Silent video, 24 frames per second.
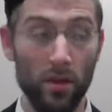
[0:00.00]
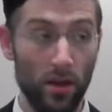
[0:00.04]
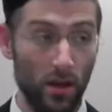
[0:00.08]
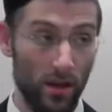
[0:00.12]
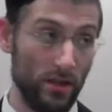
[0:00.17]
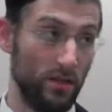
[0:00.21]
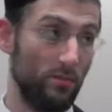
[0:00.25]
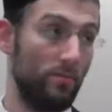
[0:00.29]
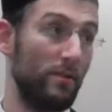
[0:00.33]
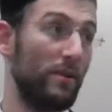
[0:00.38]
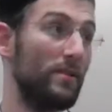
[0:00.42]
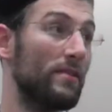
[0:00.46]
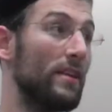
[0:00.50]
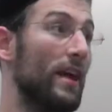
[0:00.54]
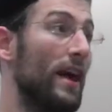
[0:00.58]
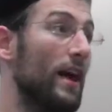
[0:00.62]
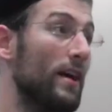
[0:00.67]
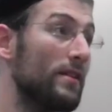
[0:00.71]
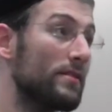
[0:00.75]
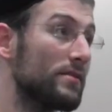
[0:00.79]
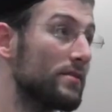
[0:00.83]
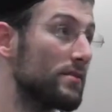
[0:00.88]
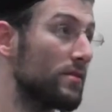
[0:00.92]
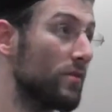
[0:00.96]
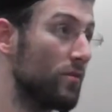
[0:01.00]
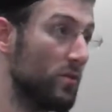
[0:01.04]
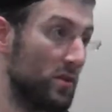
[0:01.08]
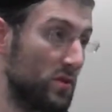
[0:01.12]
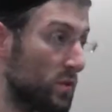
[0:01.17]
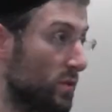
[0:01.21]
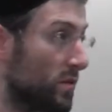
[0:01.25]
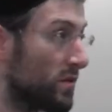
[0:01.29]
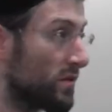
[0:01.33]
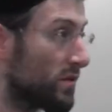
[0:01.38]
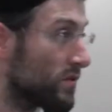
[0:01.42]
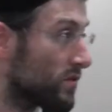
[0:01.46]
He's a bardas. What's
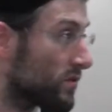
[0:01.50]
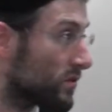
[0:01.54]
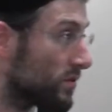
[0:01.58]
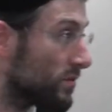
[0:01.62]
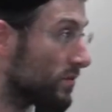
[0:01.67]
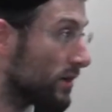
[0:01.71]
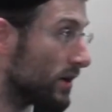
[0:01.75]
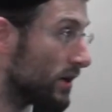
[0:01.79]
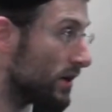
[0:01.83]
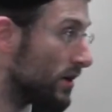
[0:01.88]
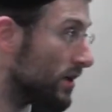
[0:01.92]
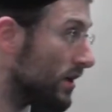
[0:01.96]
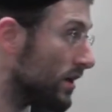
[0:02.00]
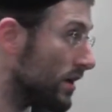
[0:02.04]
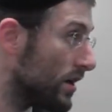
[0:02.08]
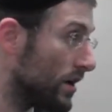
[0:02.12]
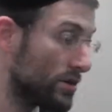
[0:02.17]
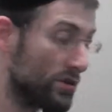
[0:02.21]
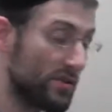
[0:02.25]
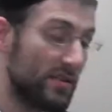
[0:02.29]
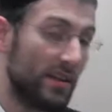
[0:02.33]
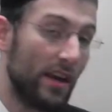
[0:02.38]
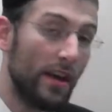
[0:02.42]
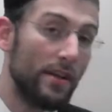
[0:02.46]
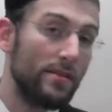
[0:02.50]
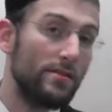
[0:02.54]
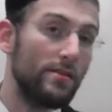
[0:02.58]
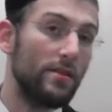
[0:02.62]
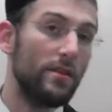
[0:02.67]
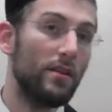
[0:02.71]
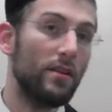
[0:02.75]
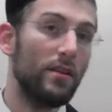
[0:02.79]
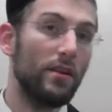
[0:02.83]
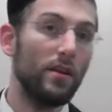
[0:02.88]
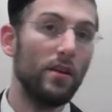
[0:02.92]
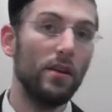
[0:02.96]
wrong with the suma? Just can't
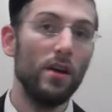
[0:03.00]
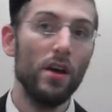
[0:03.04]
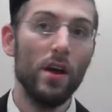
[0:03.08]
see.